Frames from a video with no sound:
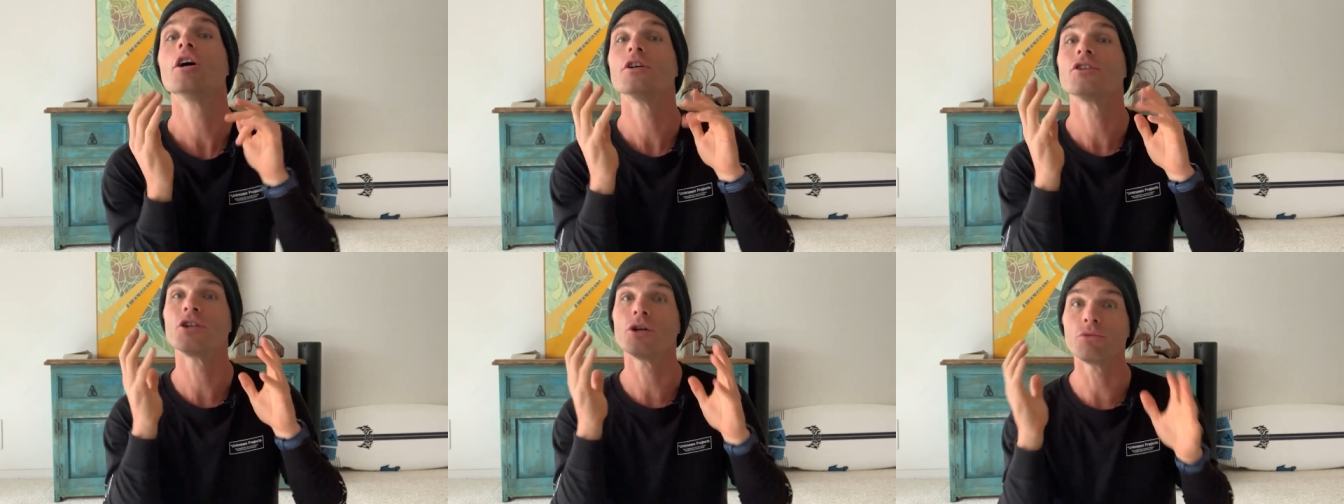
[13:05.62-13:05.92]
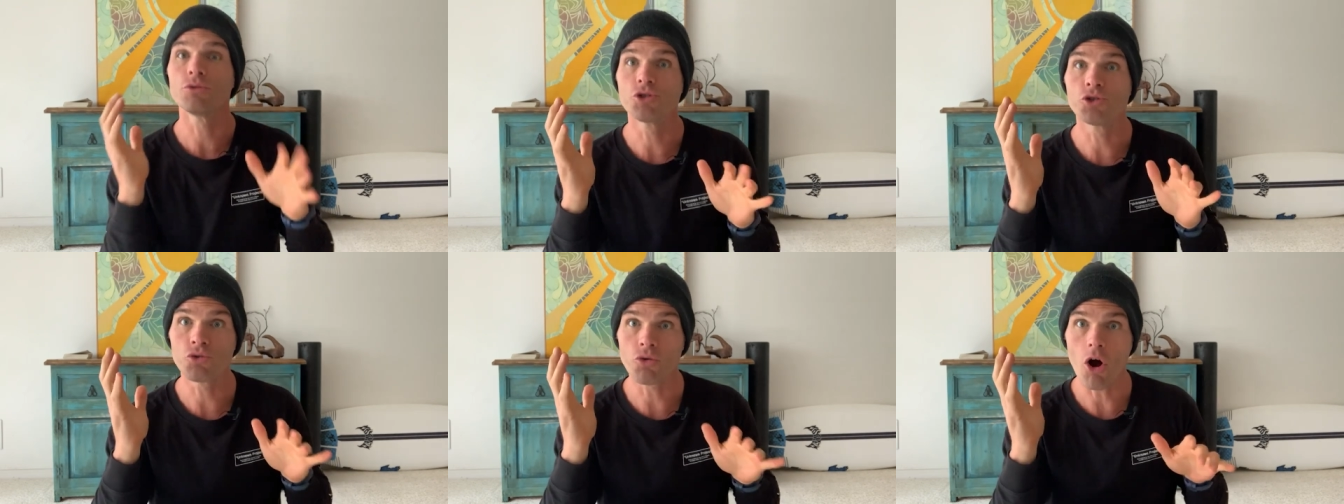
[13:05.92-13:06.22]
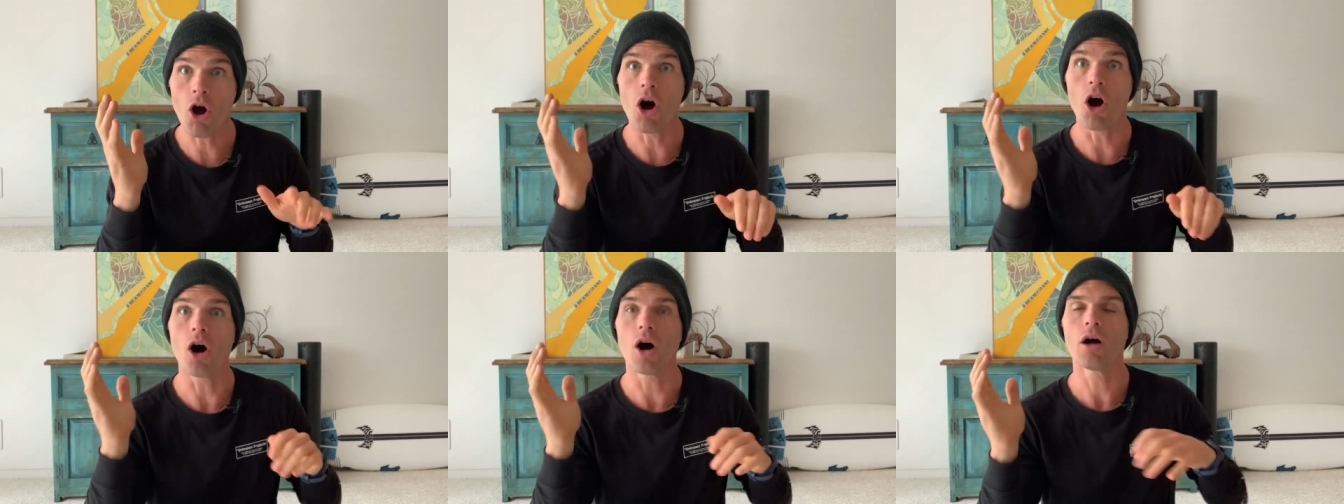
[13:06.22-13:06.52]
So
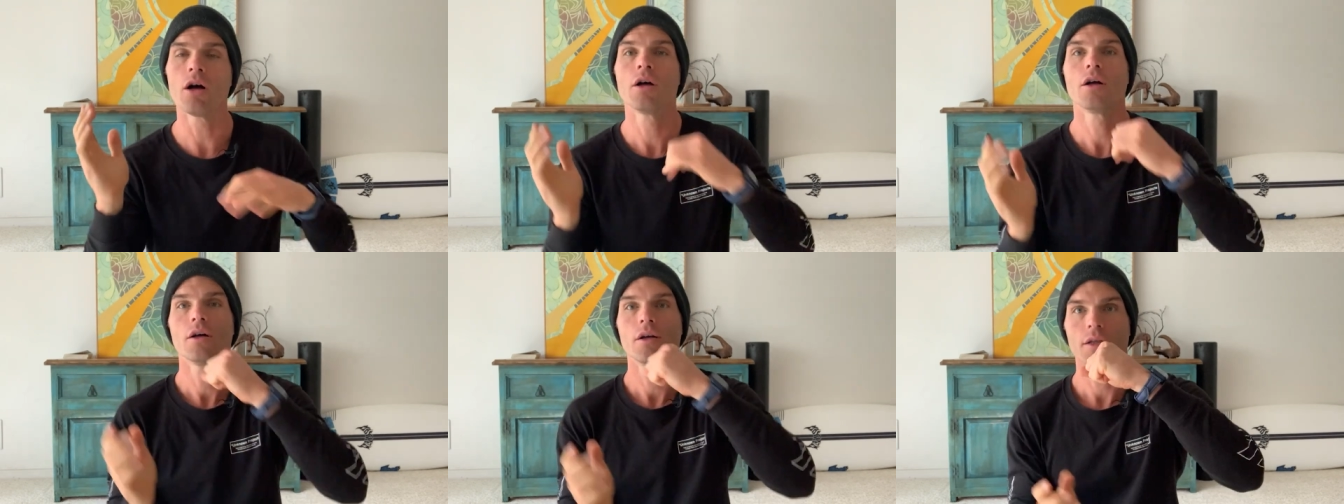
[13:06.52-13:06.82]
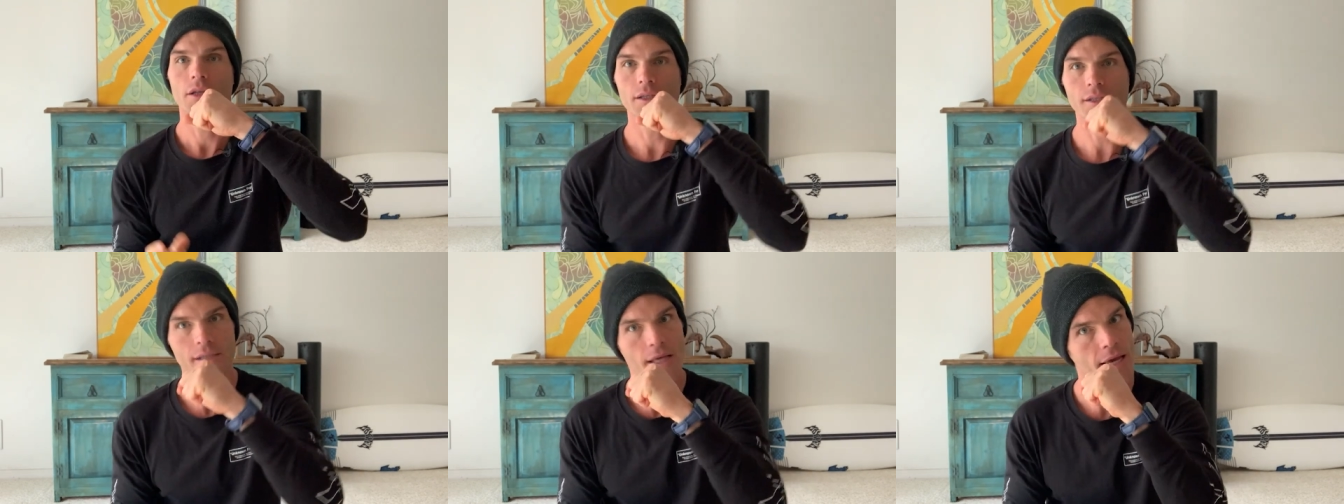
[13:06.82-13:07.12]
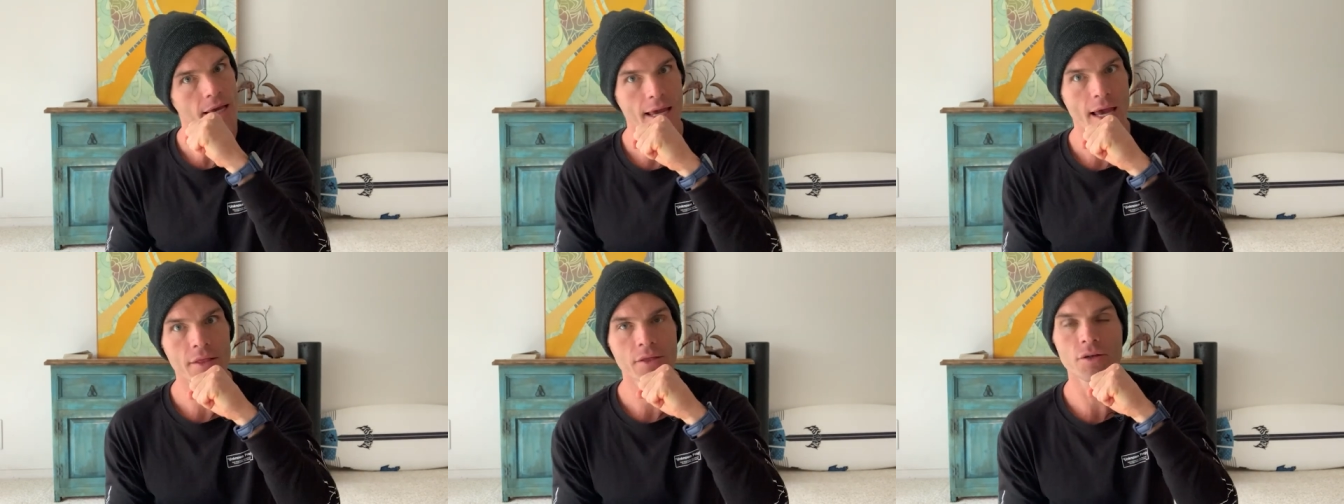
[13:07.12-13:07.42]
draw, let's say
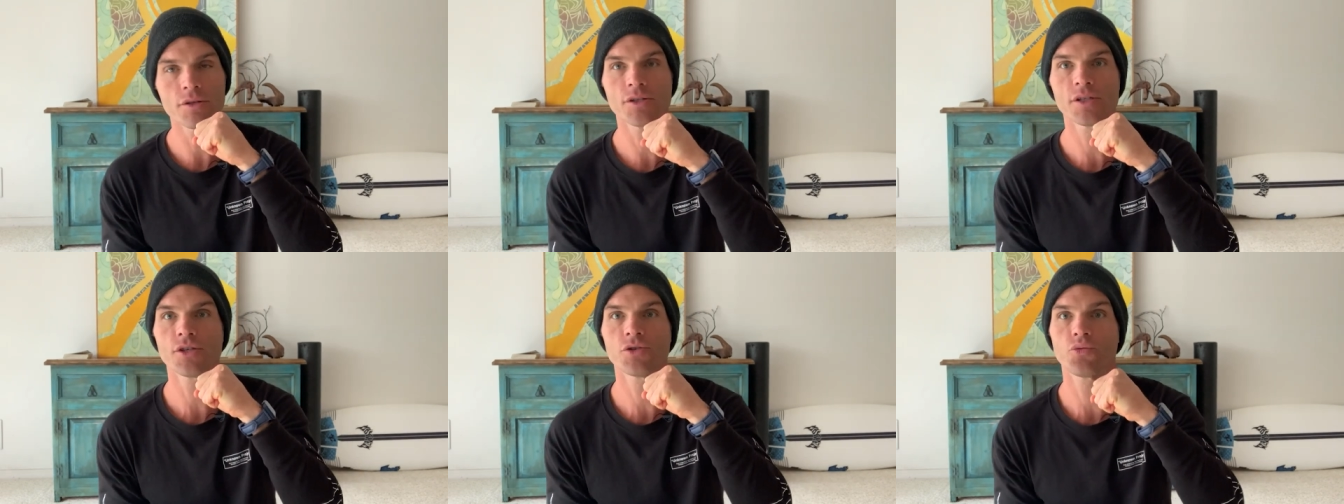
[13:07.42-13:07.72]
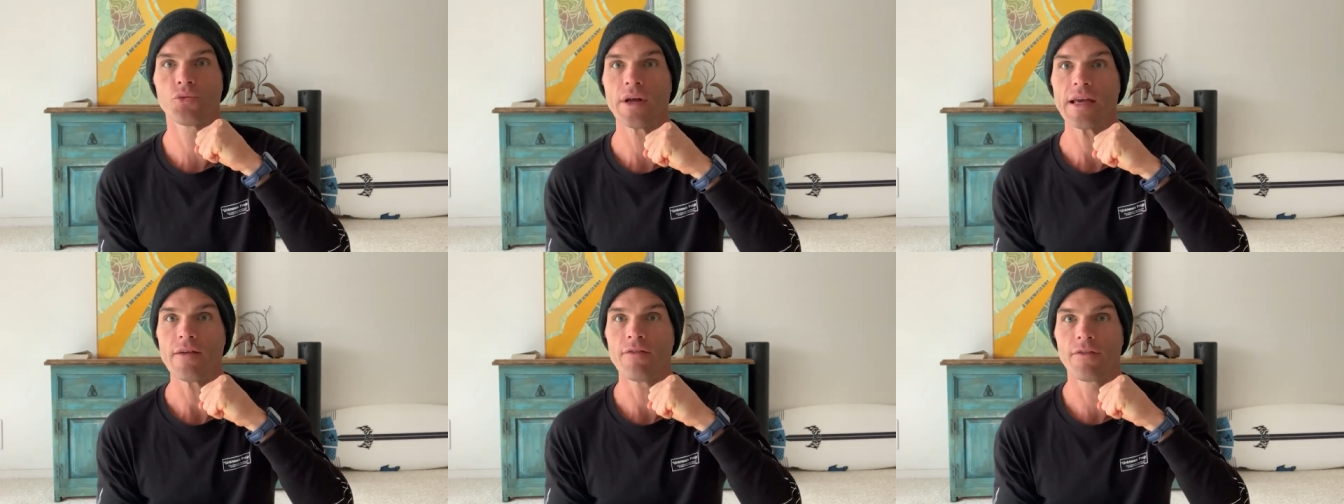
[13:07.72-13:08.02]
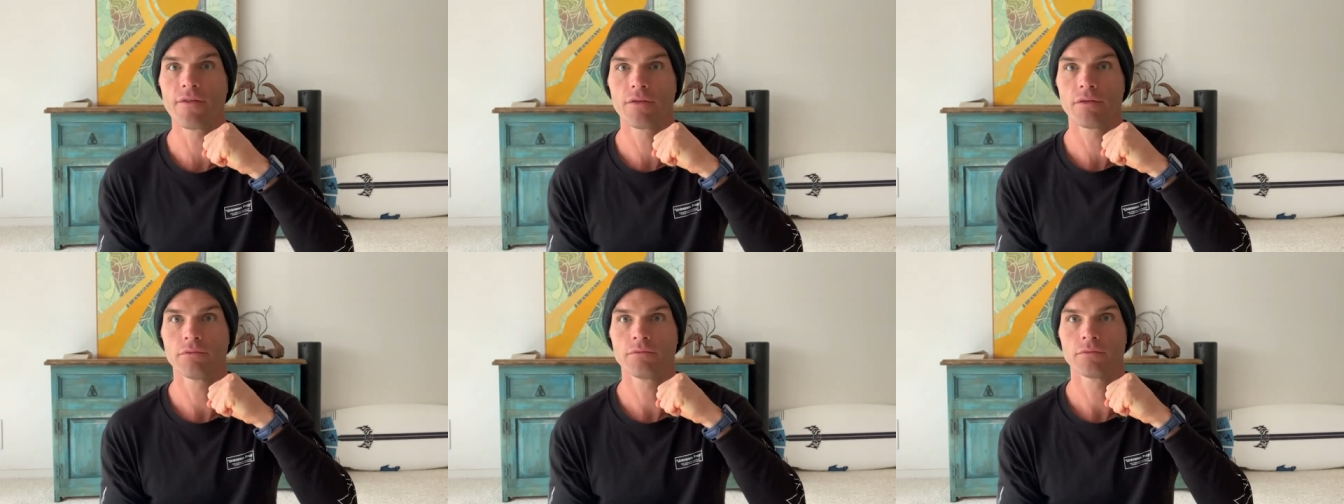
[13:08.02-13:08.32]
again, there's this
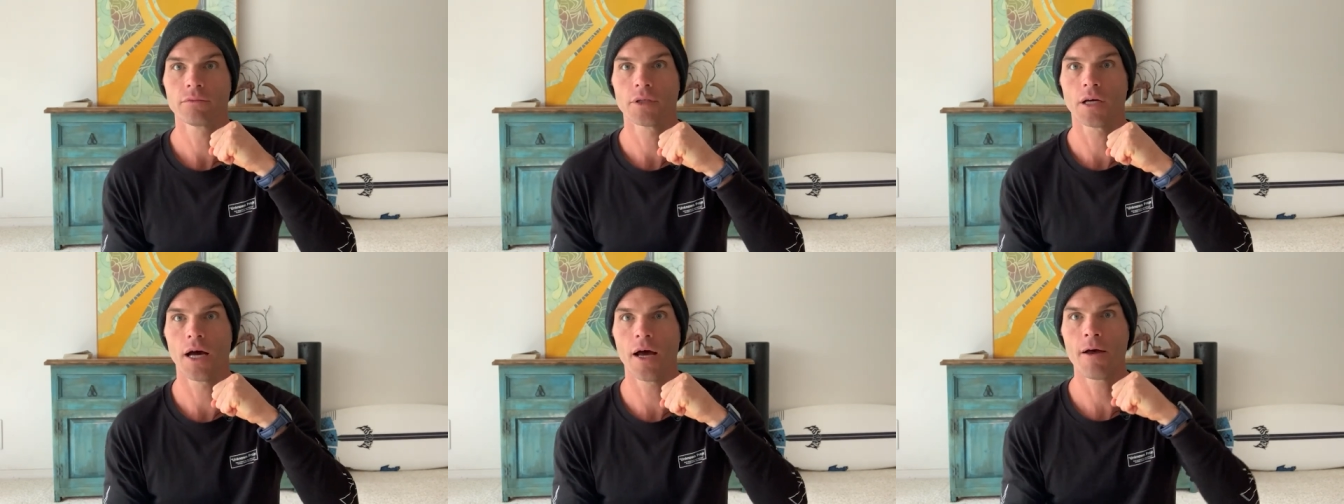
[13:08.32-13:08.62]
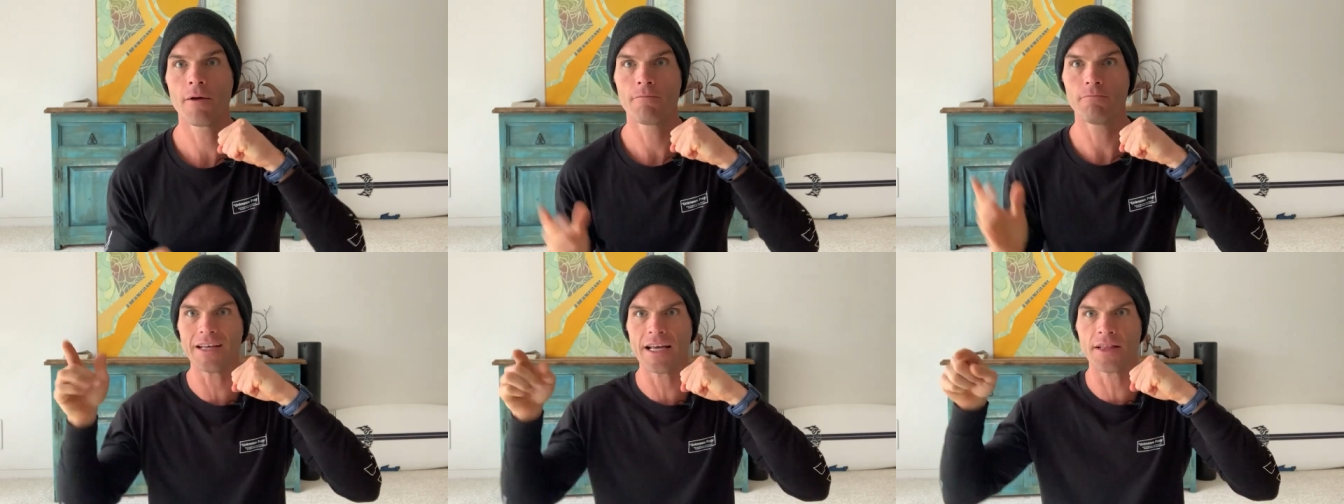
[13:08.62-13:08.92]
reef, okay?